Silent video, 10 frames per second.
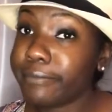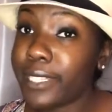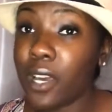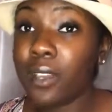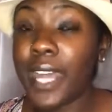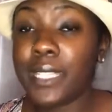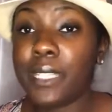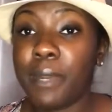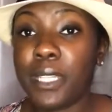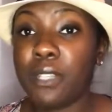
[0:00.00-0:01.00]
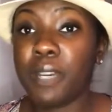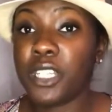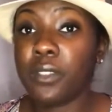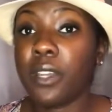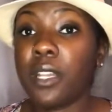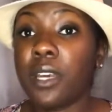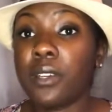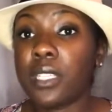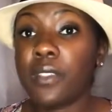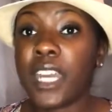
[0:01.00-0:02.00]
don't like to spend too much on their
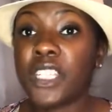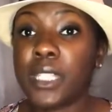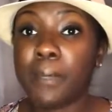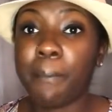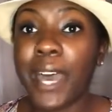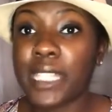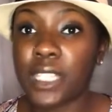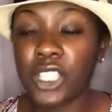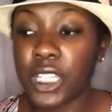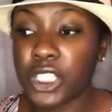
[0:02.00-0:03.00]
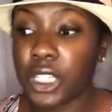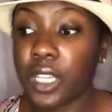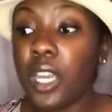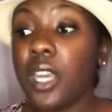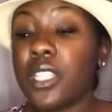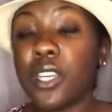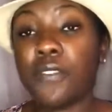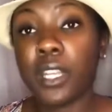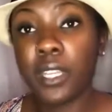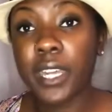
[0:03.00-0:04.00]
clothes. So that's just my suggestion. So
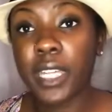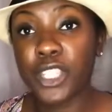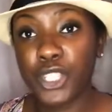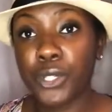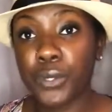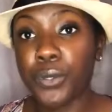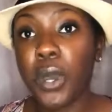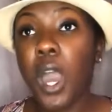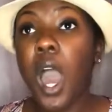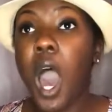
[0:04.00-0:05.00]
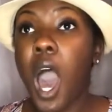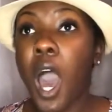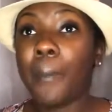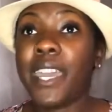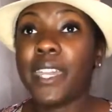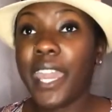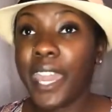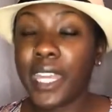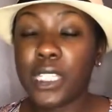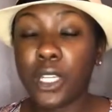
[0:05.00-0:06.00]
if you're looking to
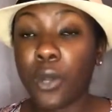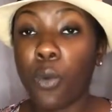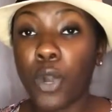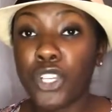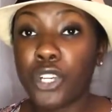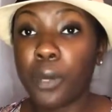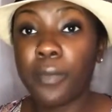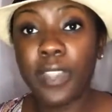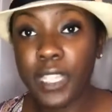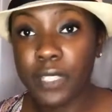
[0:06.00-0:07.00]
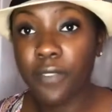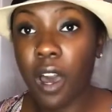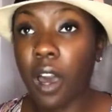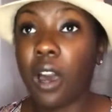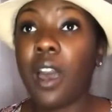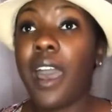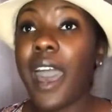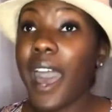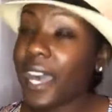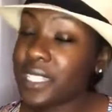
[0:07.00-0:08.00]
enhance your wardrobe this fall,
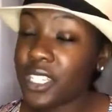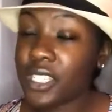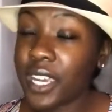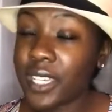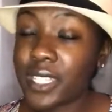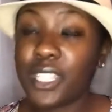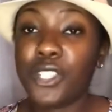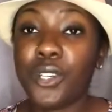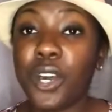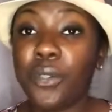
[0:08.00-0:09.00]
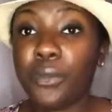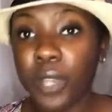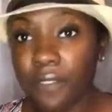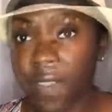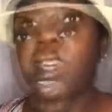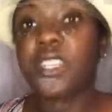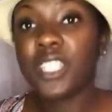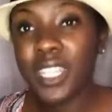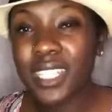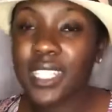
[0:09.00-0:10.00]
I suggest to go thrifting,
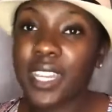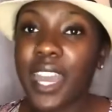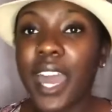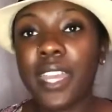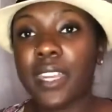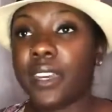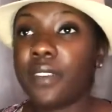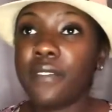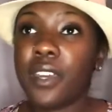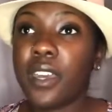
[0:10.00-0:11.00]
just to kind of